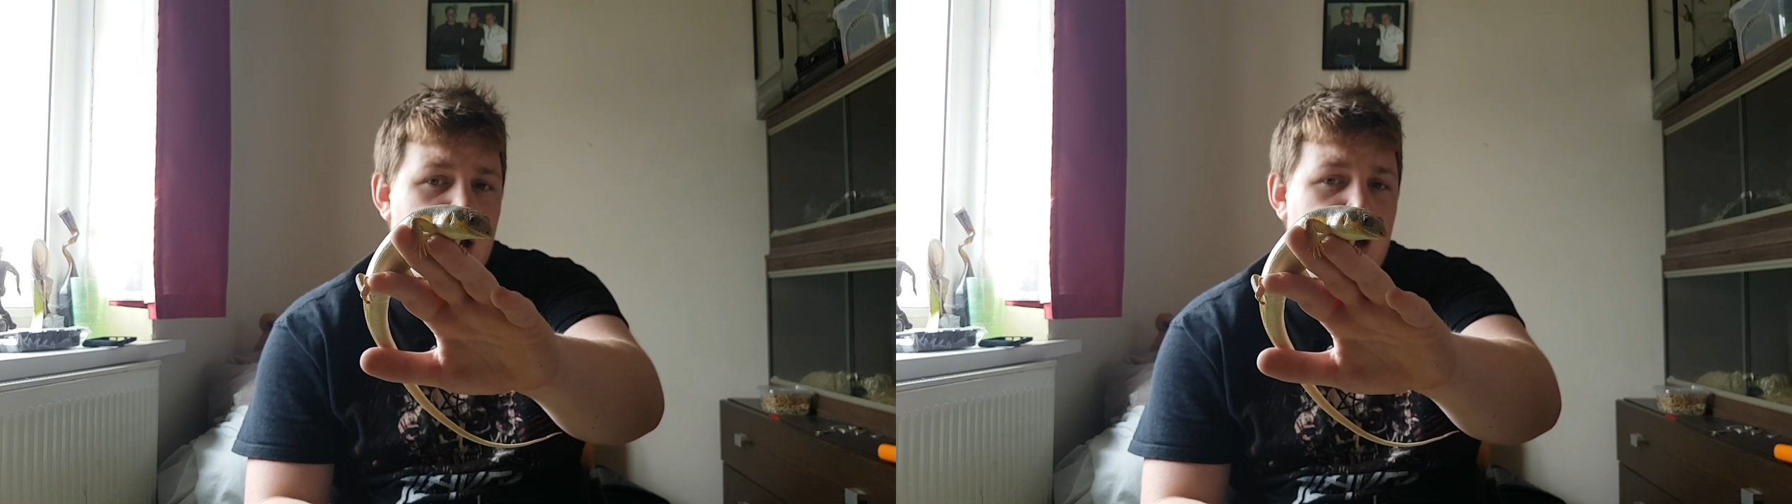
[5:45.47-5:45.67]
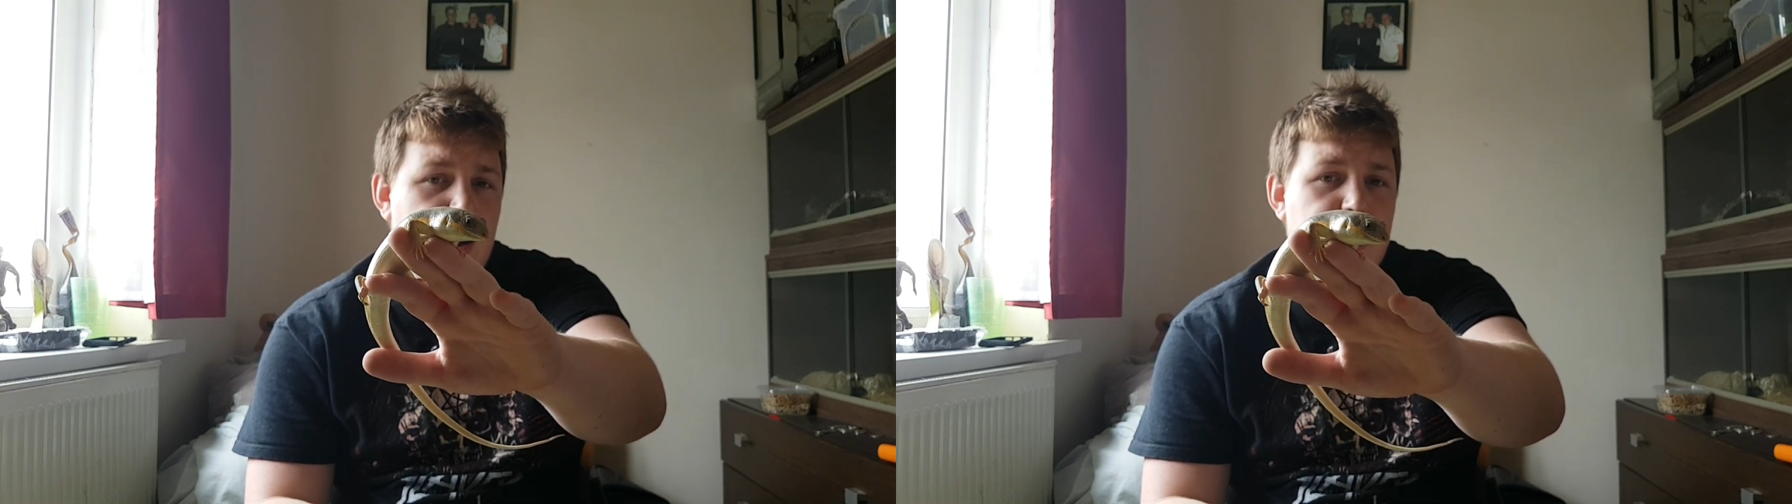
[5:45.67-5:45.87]

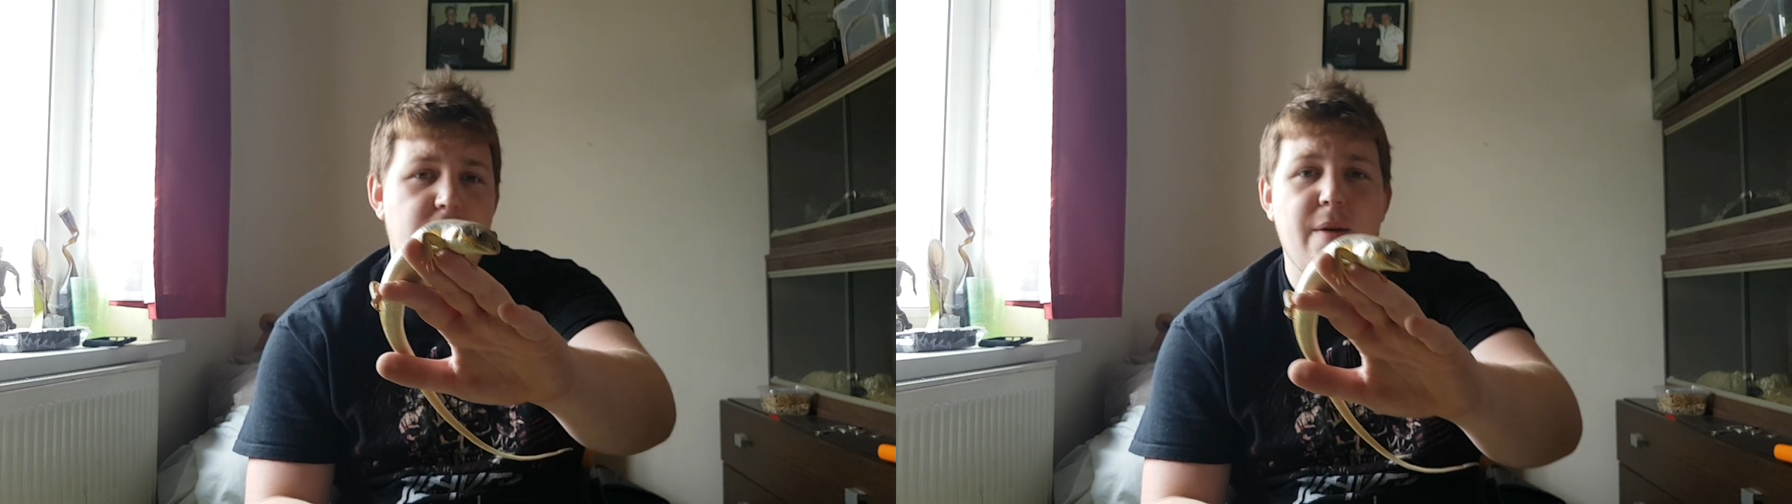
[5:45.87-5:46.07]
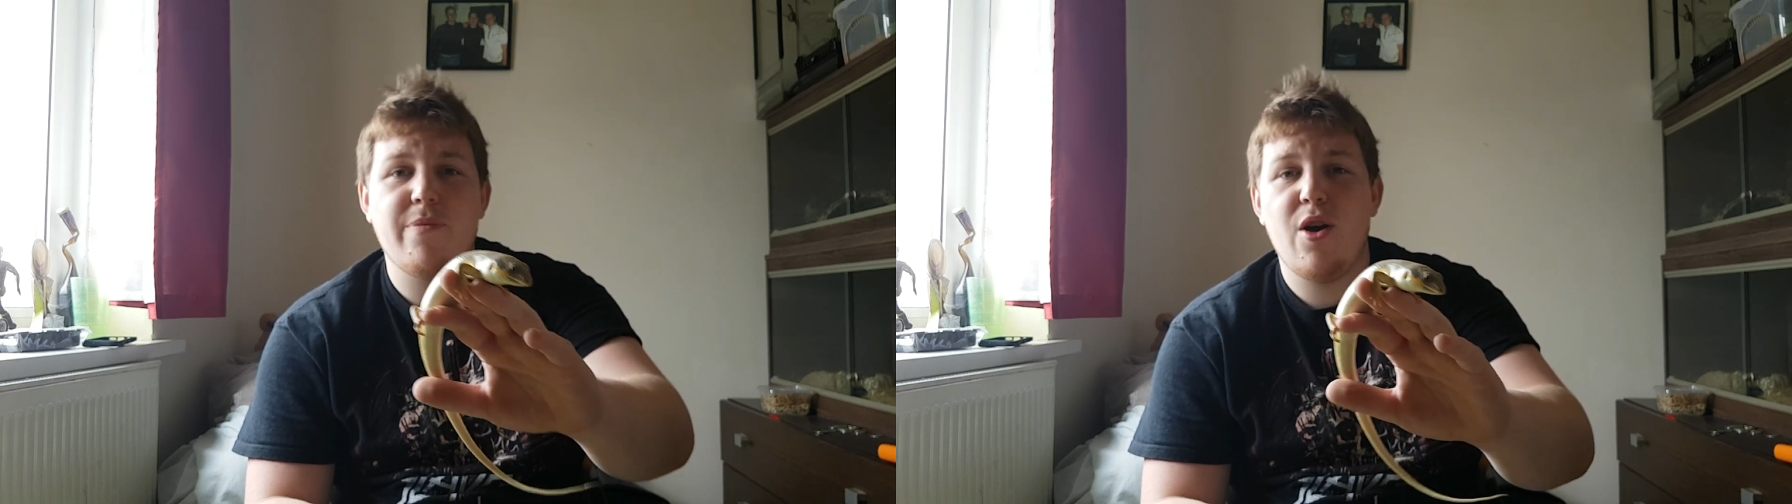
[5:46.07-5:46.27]
And
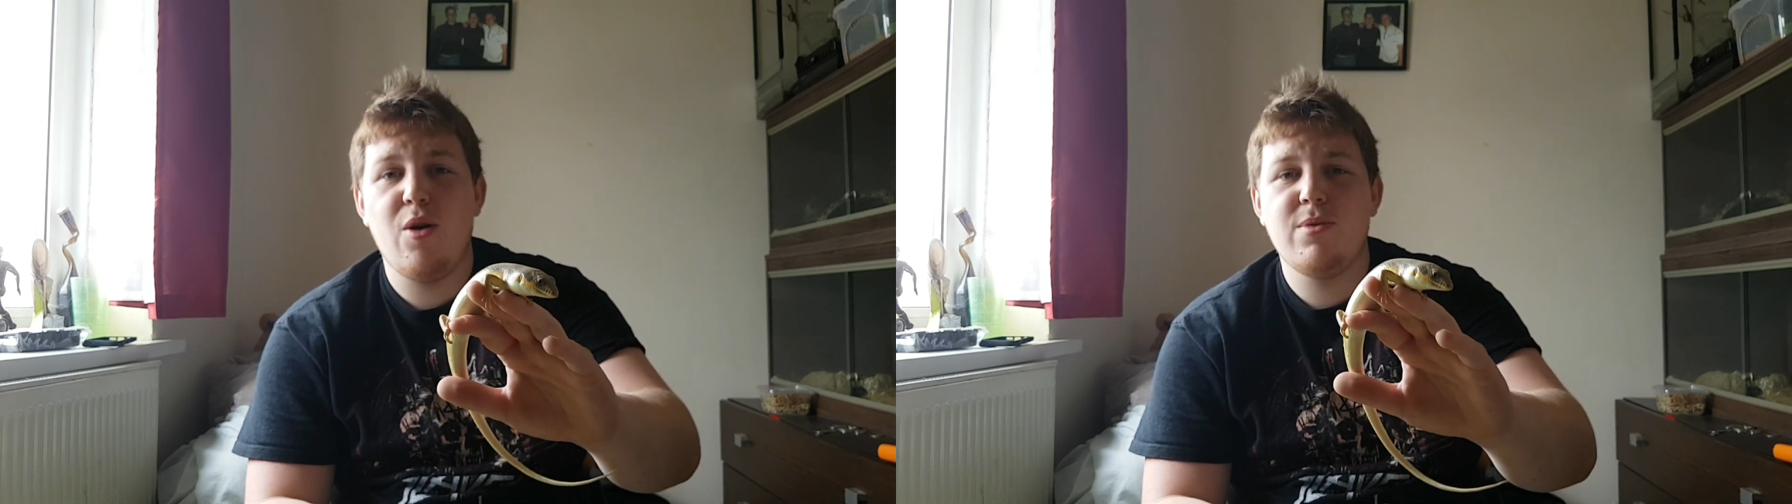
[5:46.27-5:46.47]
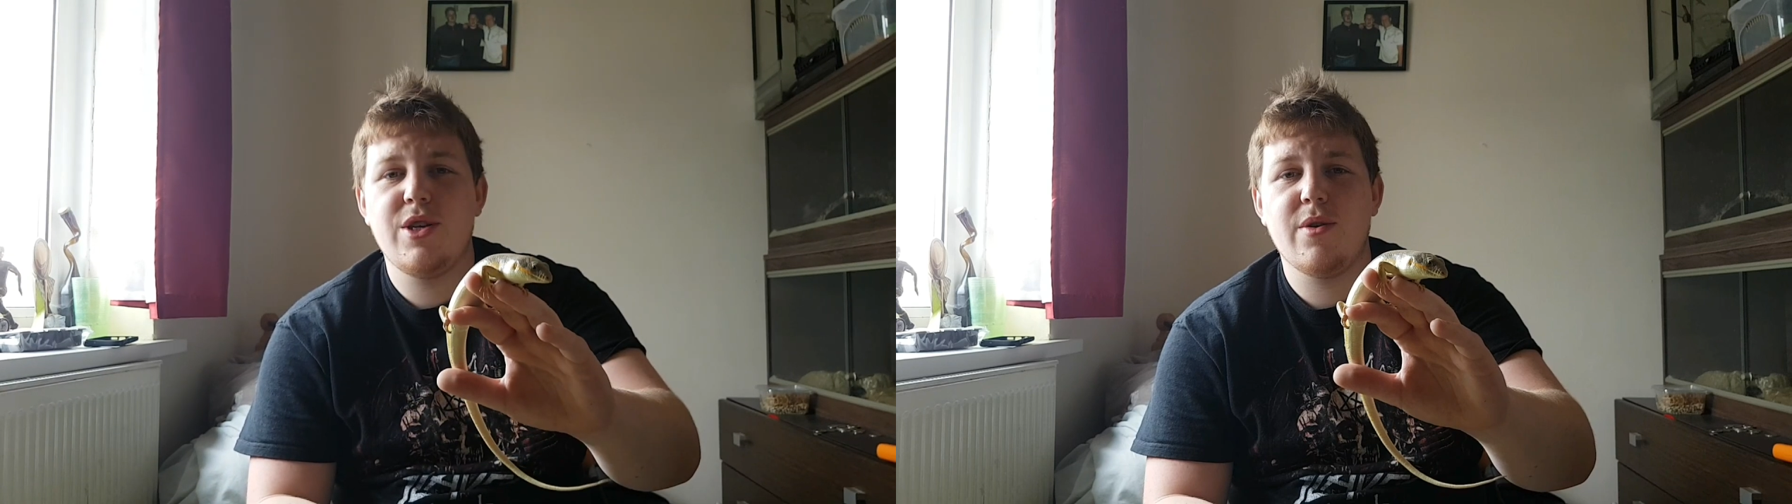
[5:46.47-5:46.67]
yeah,
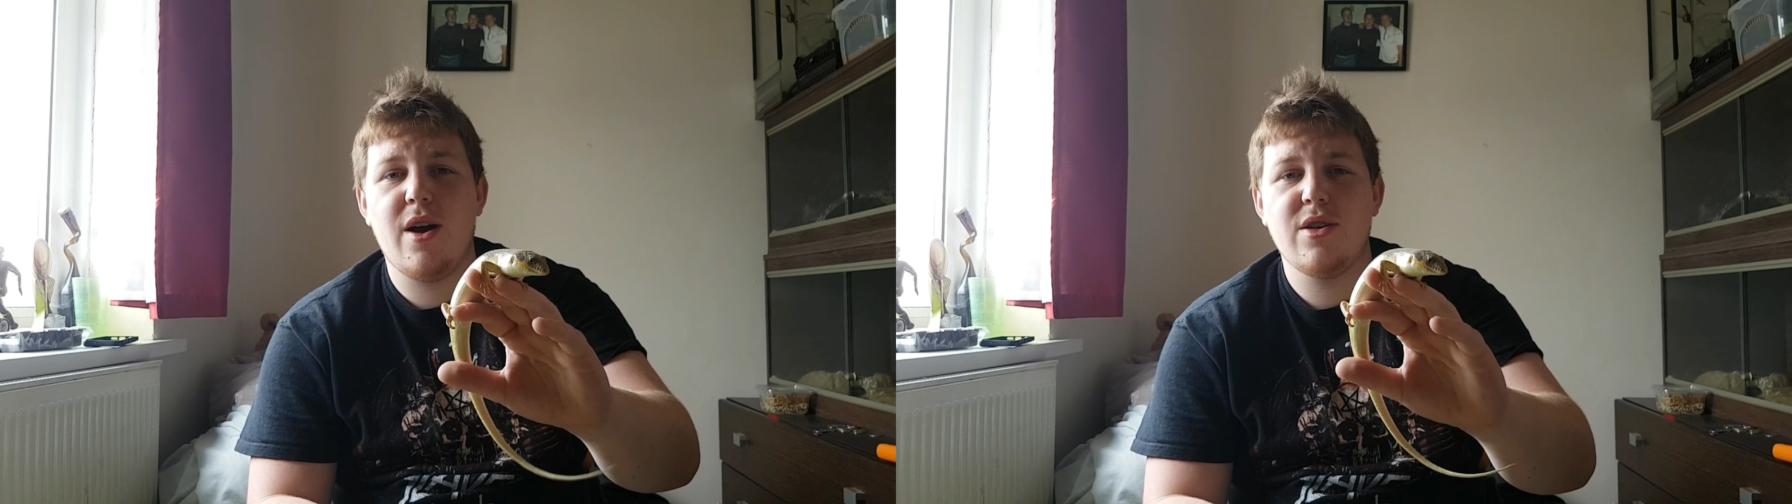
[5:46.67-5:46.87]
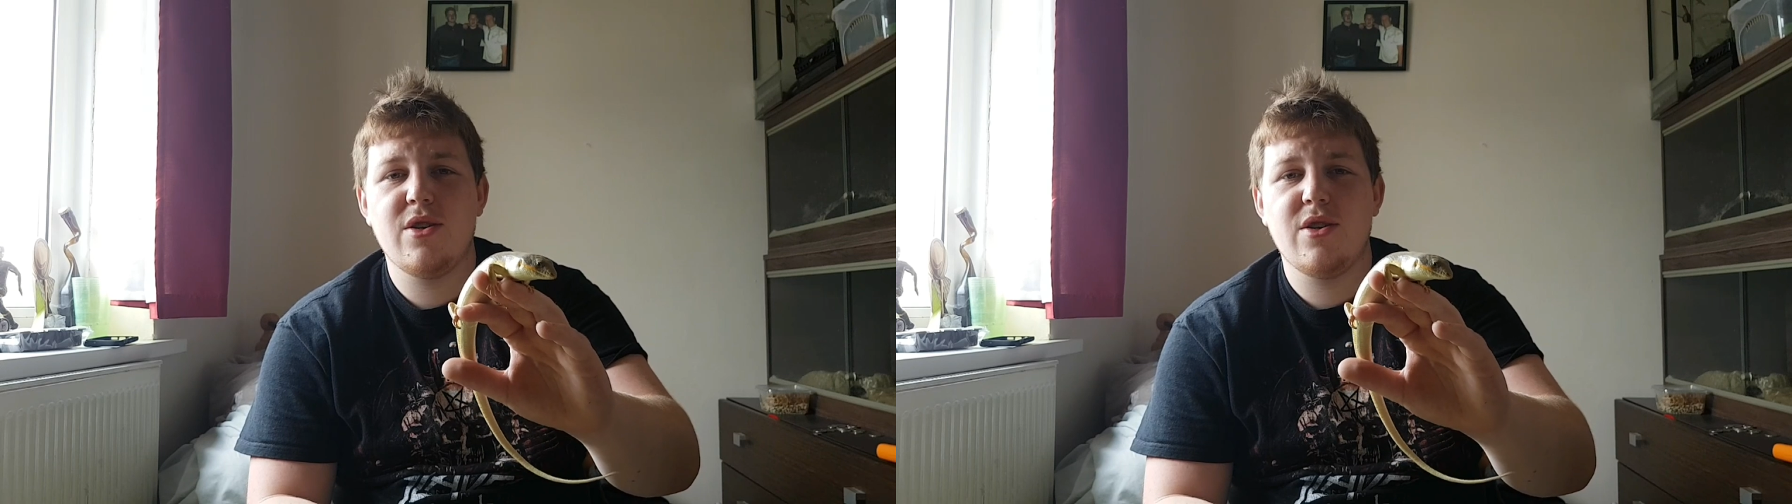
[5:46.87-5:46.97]
hope to see you guys